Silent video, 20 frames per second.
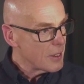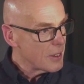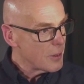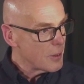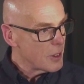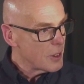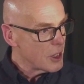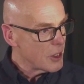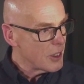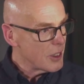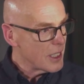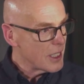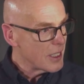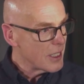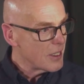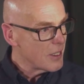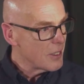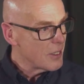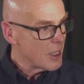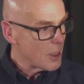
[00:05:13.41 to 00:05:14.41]
for doing
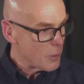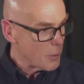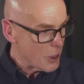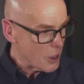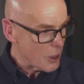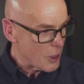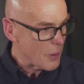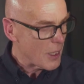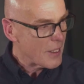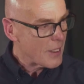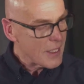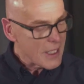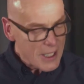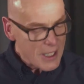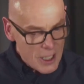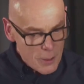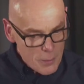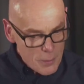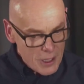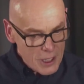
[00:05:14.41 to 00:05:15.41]
real programming. I think
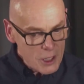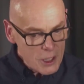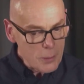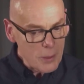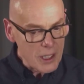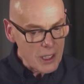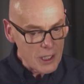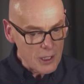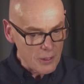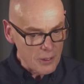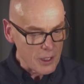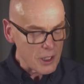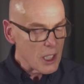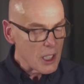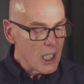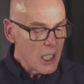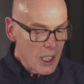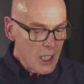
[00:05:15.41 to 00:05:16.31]
that makes a big difference.